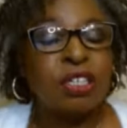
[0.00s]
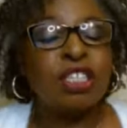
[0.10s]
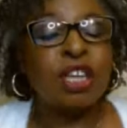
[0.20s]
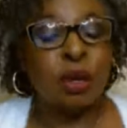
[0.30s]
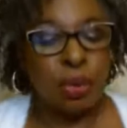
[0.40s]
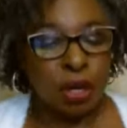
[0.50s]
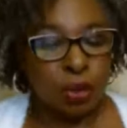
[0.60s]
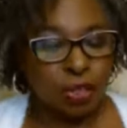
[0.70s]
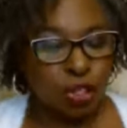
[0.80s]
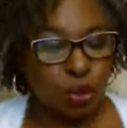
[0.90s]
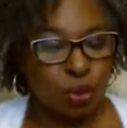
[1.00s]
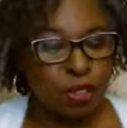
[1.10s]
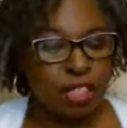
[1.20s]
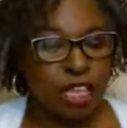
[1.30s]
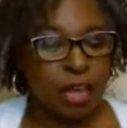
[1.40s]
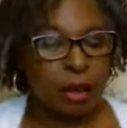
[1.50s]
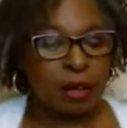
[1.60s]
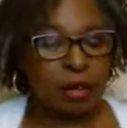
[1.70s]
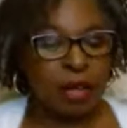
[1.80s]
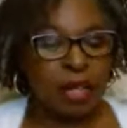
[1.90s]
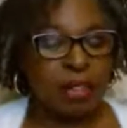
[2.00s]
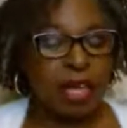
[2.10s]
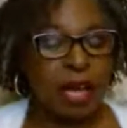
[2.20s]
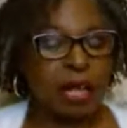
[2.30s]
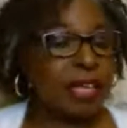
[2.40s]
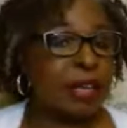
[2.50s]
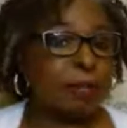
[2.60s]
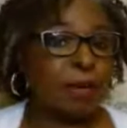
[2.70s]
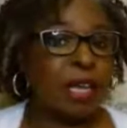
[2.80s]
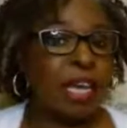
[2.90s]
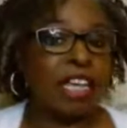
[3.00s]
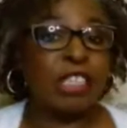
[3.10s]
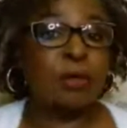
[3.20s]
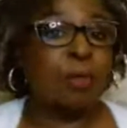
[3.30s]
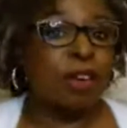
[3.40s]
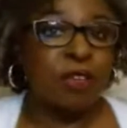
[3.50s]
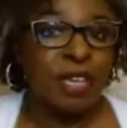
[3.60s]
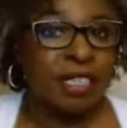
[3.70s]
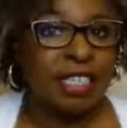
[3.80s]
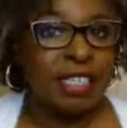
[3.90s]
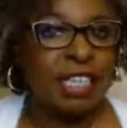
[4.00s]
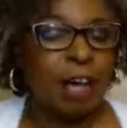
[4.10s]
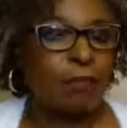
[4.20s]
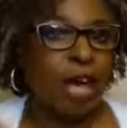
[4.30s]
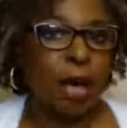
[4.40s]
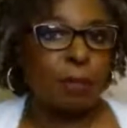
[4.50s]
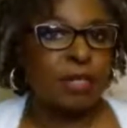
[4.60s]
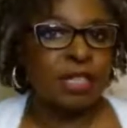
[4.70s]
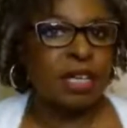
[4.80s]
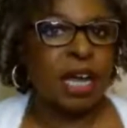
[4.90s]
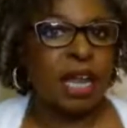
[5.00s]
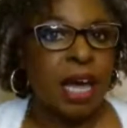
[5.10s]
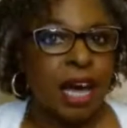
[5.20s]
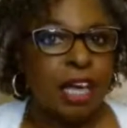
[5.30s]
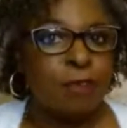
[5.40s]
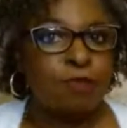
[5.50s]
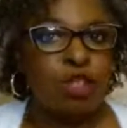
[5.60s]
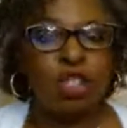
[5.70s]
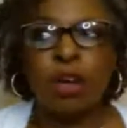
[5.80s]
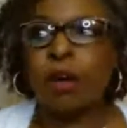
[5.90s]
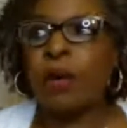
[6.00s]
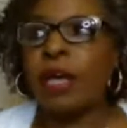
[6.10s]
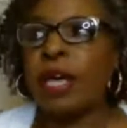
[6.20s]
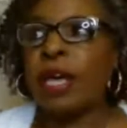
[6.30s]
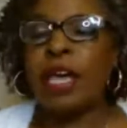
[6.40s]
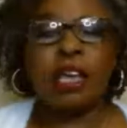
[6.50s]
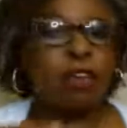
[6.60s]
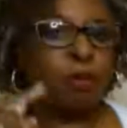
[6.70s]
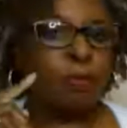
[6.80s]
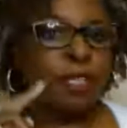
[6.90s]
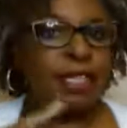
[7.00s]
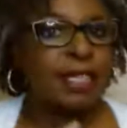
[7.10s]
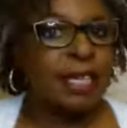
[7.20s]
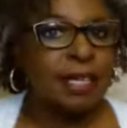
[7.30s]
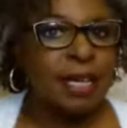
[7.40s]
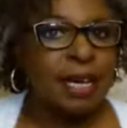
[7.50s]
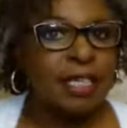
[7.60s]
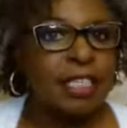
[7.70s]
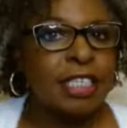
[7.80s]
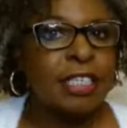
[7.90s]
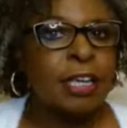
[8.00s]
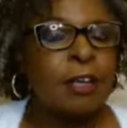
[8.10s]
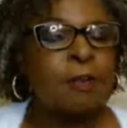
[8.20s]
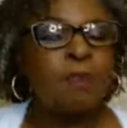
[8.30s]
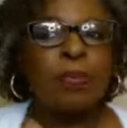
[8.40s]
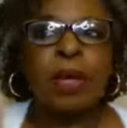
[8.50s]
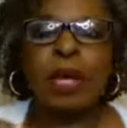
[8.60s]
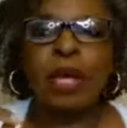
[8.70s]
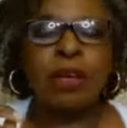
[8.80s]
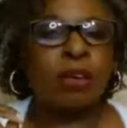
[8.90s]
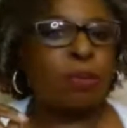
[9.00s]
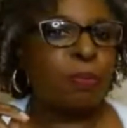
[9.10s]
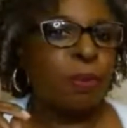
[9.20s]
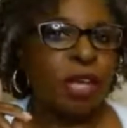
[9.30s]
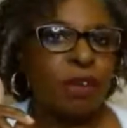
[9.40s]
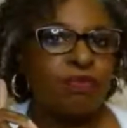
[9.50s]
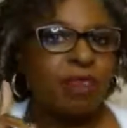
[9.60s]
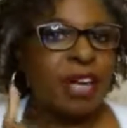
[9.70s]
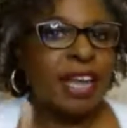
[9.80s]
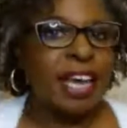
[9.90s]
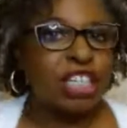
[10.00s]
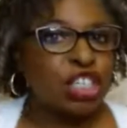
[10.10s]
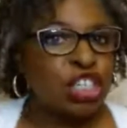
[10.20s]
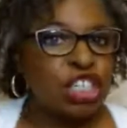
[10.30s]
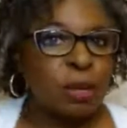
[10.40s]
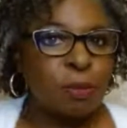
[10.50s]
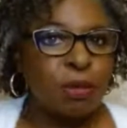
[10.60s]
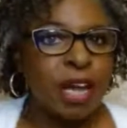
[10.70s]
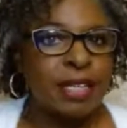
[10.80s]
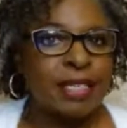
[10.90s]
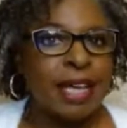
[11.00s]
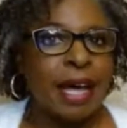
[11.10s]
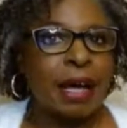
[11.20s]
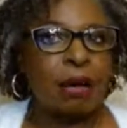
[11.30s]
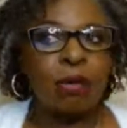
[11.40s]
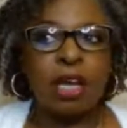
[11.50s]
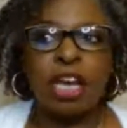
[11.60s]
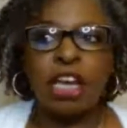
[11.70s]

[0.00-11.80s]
So those thoughts can be experiences that have happened in our lives. So it could be sickness, it could be relationship breakdown,